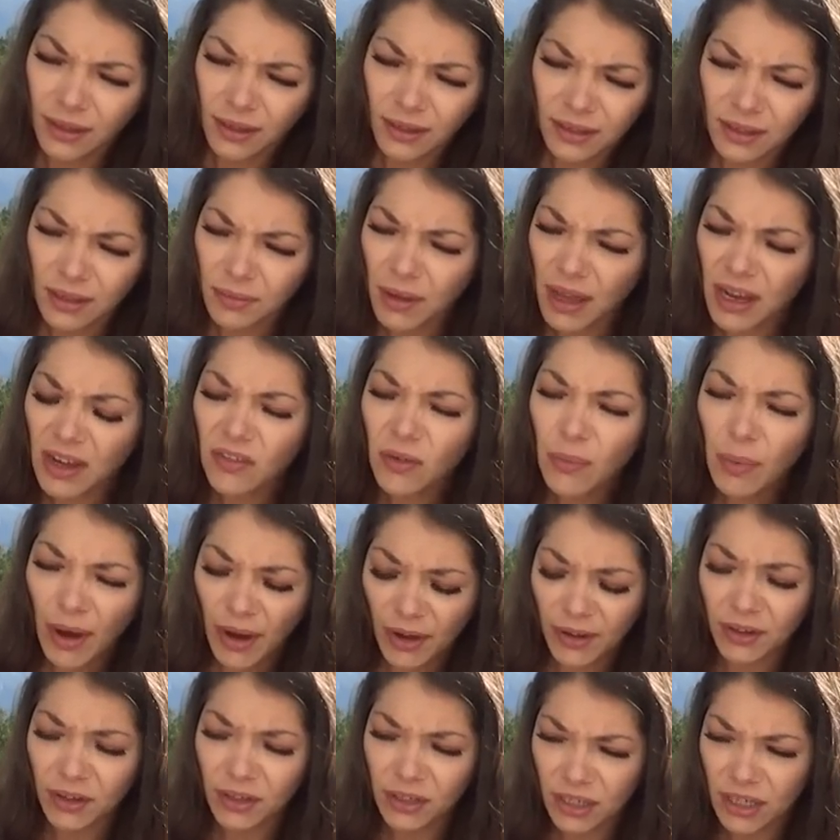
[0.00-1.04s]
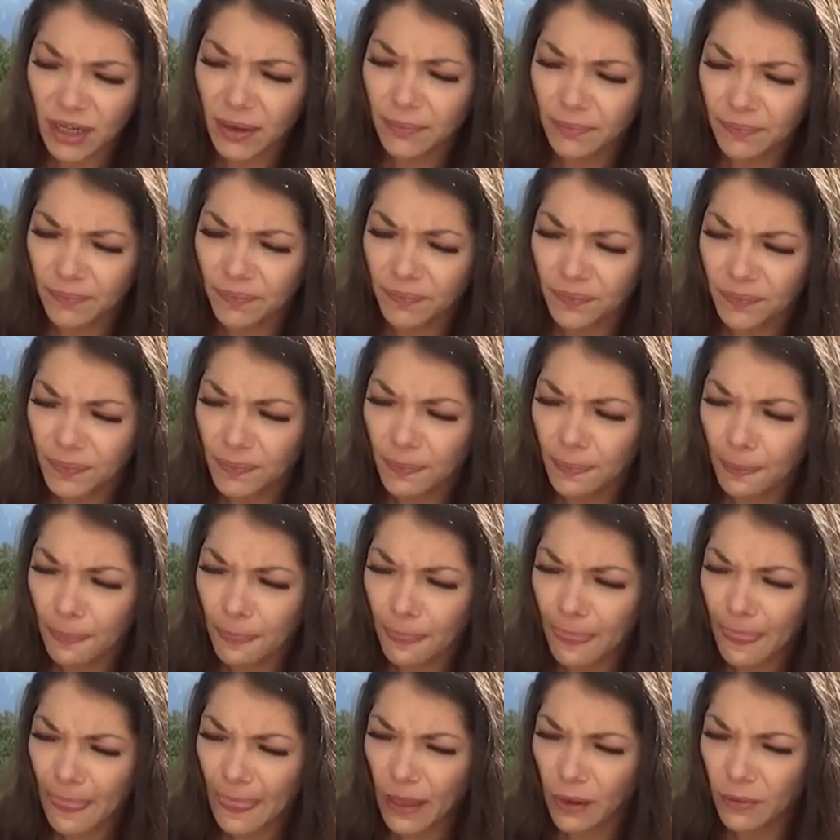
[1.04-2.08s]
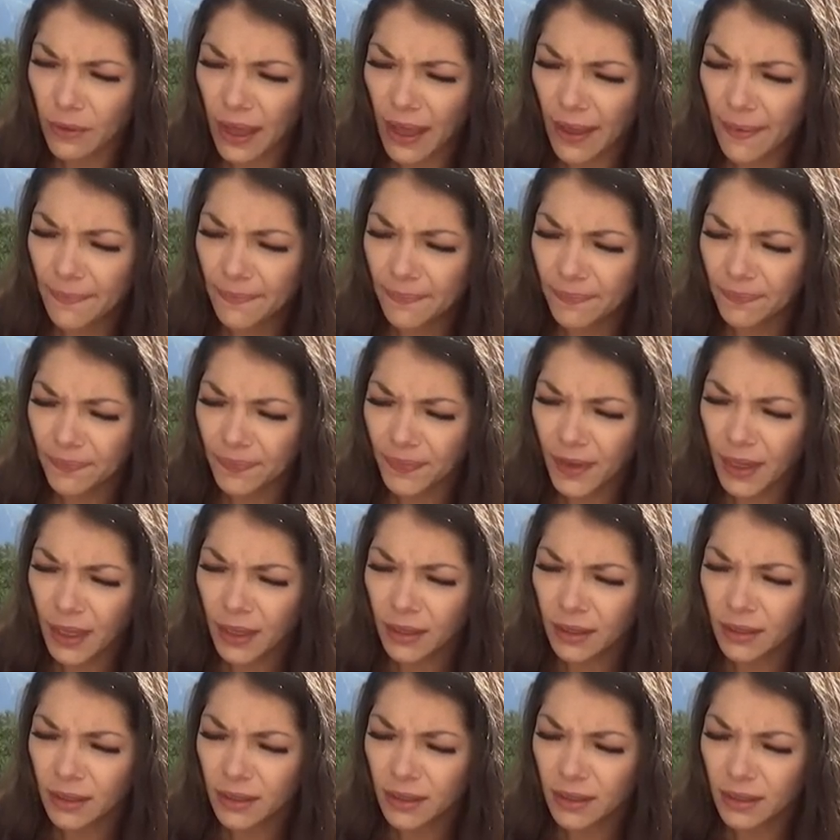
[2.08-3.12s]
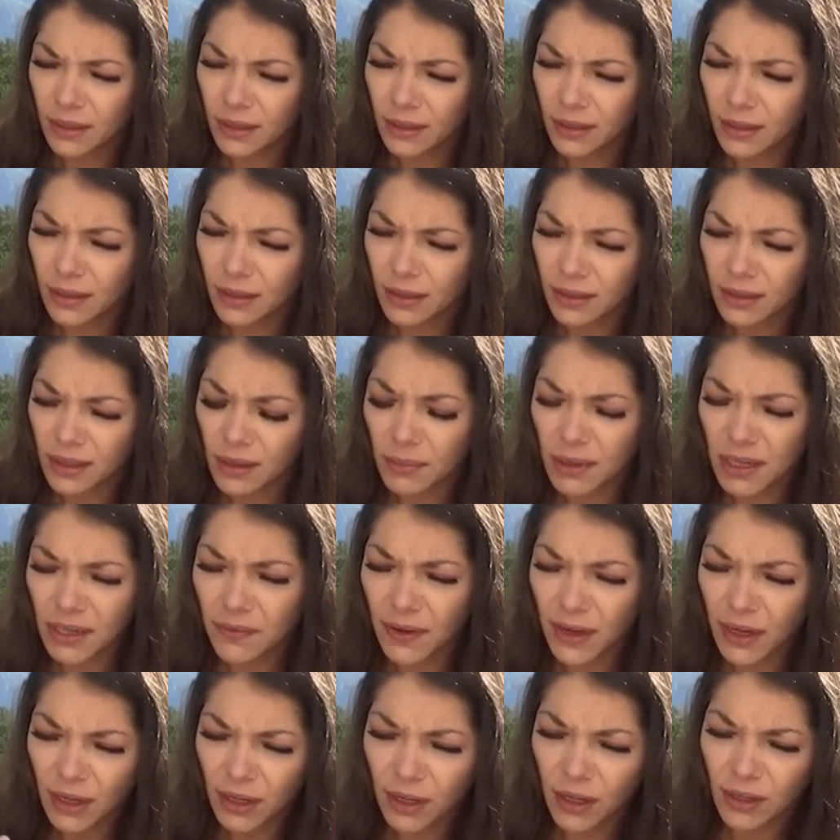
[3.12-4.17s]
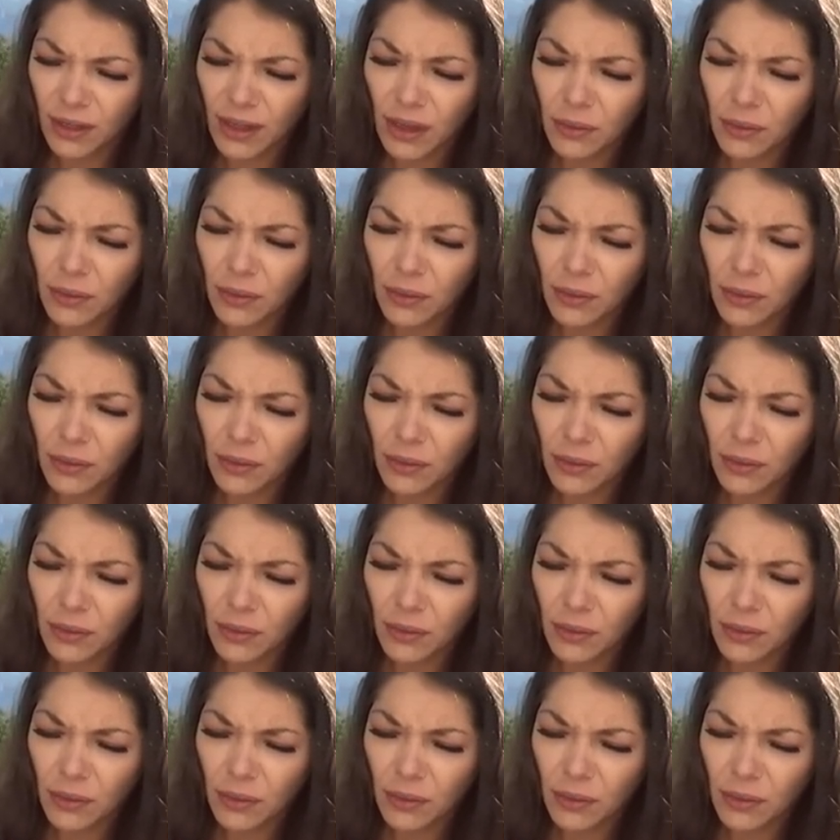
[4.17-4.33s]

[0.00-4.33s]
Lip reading: some kind of a partnership, okay? Somebody that